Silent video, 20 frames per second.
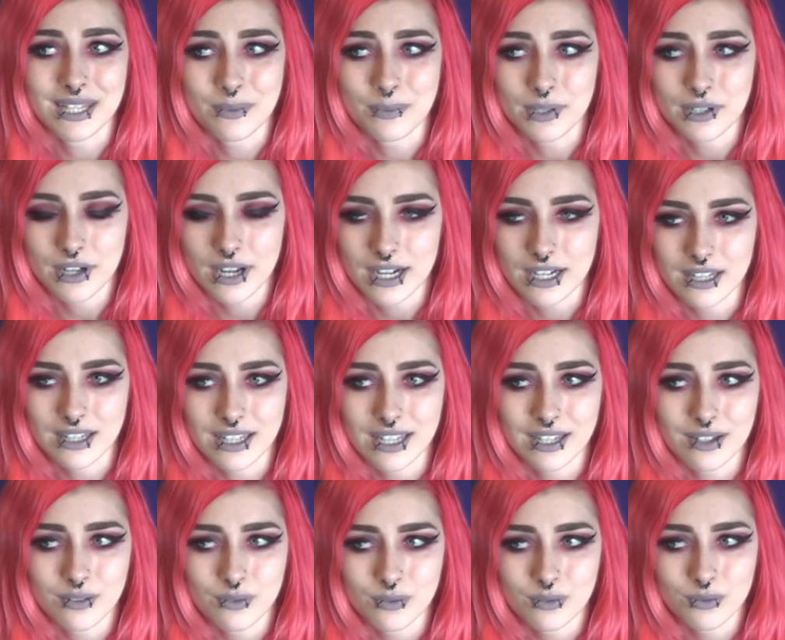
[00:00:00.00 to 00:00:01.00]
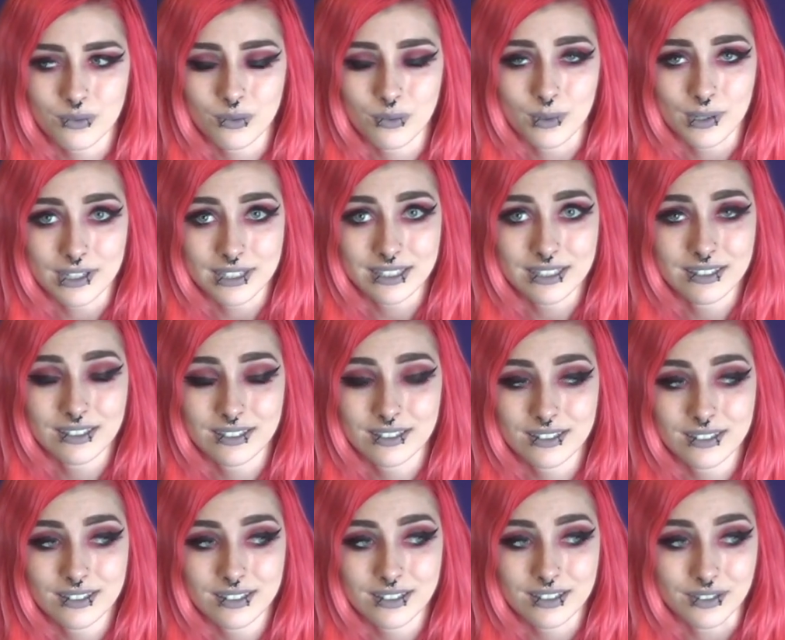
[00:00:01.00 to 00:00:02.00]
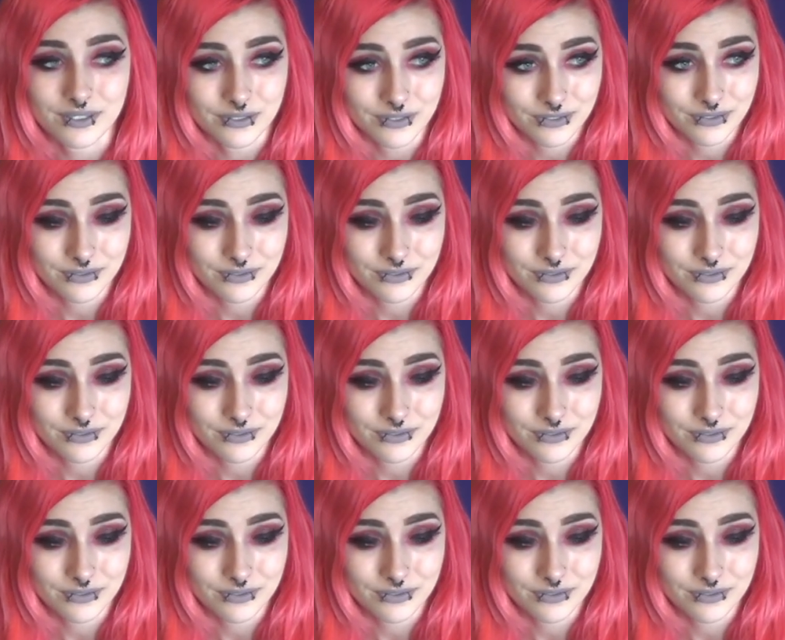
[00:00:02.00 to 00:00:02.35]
Like, we were kind of like, what the